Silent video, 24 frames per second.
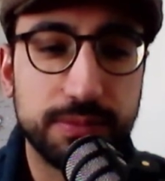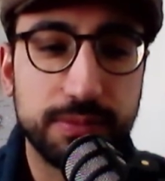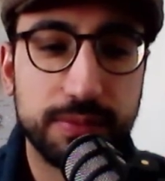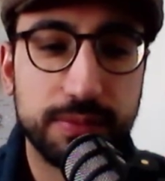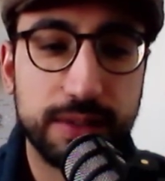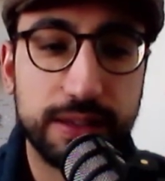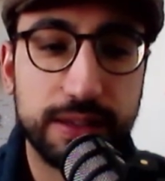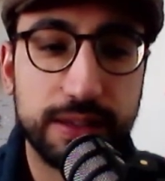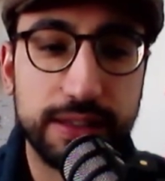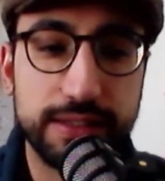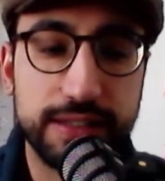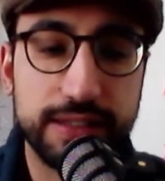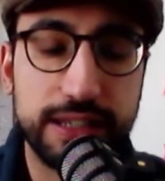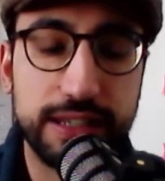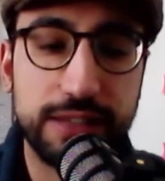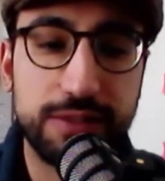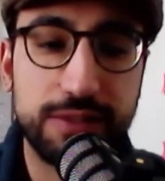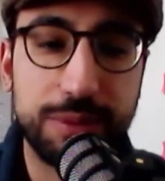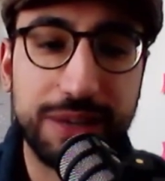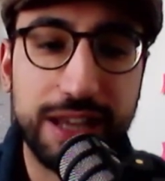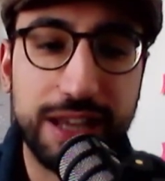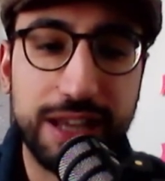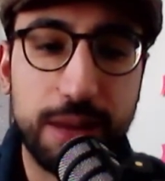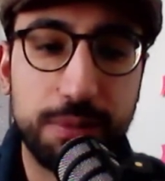Let's give them a
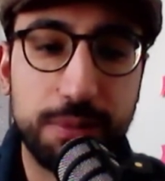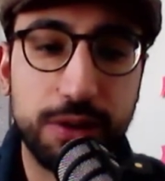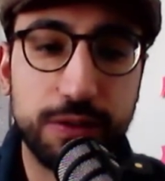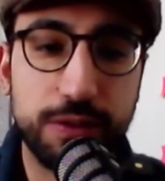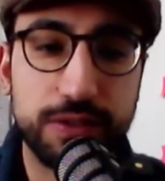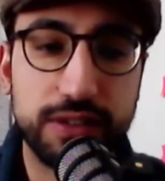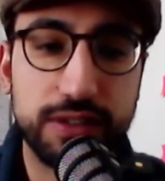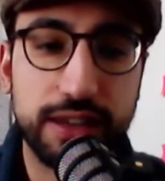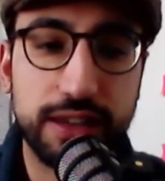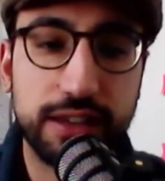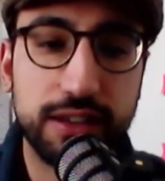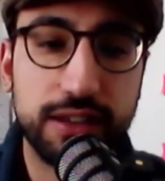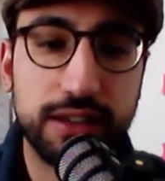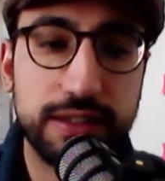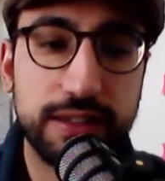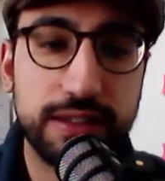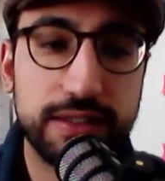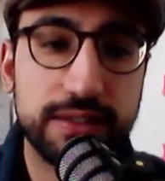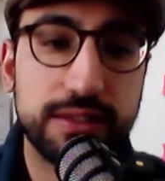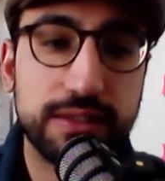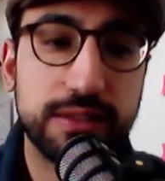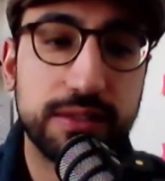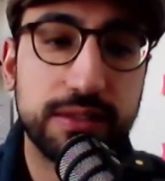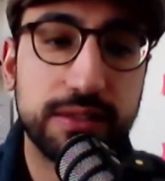couple of seconds.
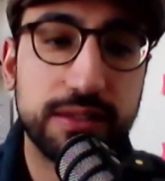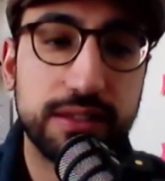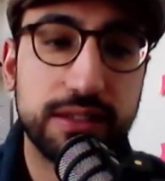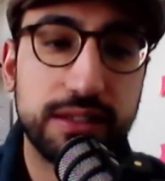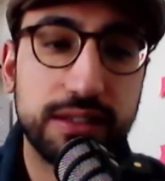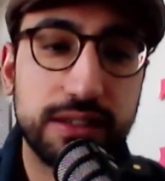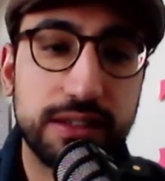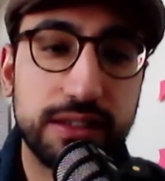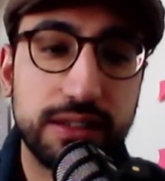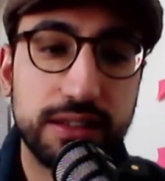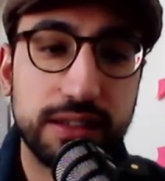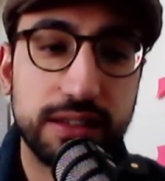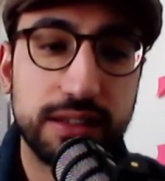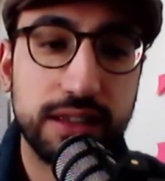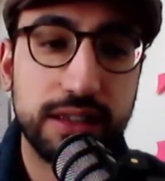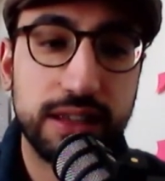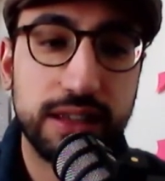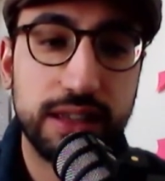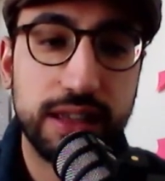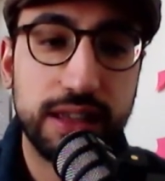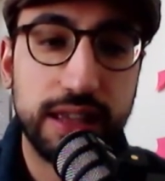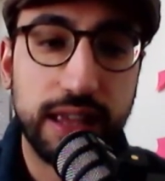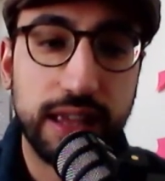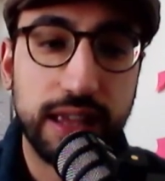
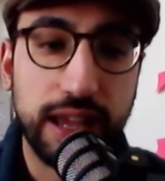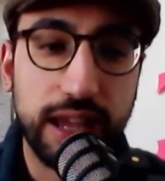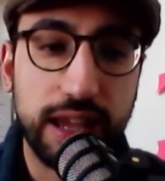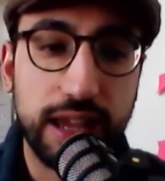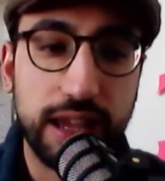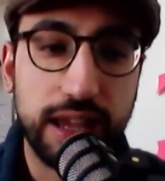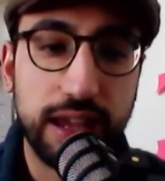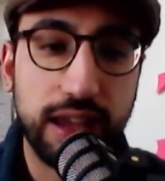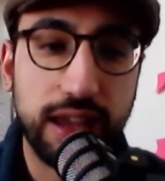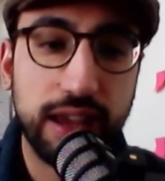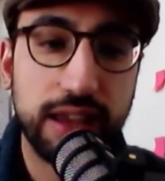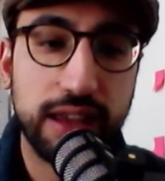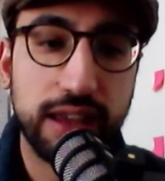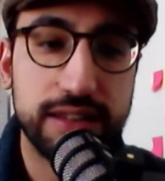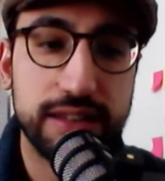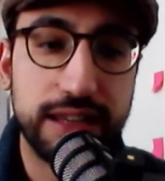And